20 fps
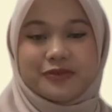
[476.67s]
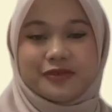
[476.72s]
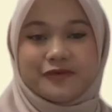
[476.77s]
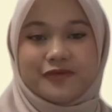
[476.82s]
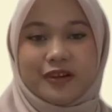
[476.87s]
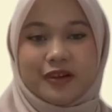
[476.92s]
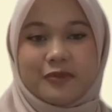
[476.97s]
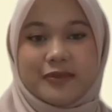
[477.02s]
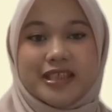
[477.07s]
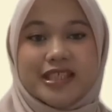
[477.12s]

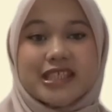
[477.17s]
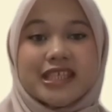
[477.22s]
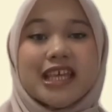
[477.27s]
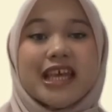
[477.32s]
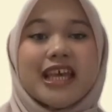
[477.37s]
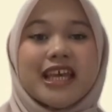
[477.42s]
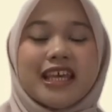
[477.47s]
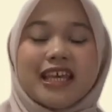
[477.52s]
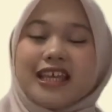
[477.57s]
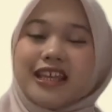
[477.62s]
performance
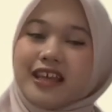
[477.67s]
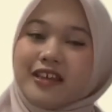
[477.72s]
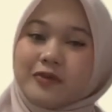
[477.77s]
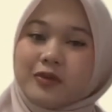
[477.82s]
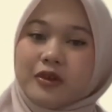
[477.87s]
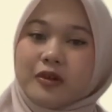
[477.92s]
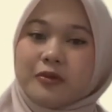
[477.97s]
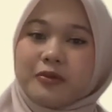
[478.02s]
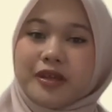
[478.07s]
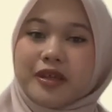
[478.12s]
in
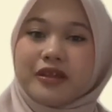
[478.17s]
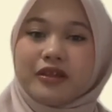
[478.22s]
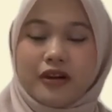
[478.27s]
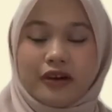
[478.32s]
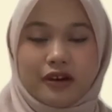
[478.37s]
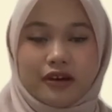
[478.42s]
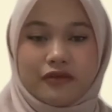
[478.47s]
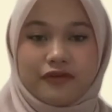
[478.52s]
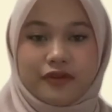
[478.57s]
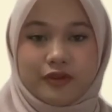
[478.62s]
absorbing
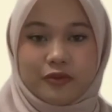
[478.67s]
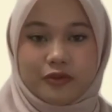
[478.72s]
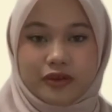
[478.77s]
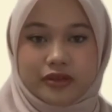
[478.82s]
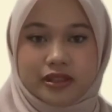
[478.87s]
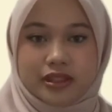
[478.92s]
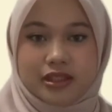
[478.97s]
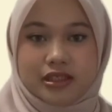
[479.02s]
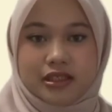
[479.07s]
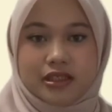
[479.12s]
oil from
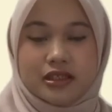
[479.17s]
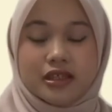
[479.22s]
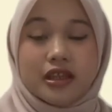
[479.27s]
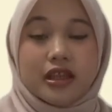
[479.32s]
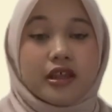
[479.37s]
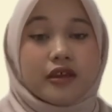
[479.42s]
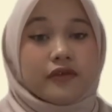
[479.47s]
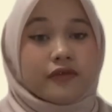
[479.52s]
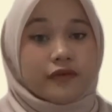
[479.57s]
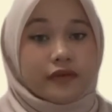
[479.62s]
water.
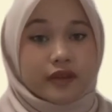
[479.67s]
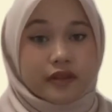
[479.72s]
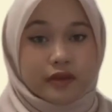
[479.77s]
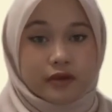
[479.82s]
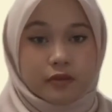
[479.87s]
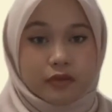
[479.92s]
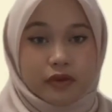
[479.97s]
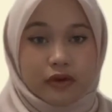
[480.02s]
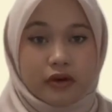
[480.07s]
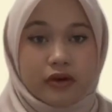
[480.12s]

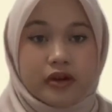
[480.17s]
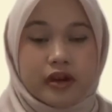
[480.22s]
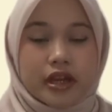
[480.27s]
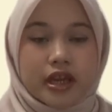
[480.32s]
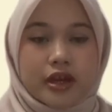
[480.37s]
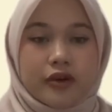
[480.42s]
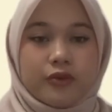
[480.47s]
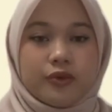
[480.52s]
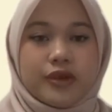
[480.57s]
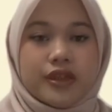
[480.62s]
Furthermore,
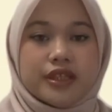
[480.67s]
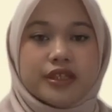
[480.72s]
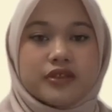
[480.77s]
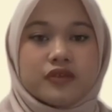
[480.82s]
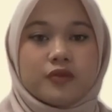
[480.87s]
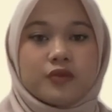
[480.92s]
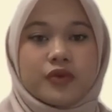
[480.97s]
we need to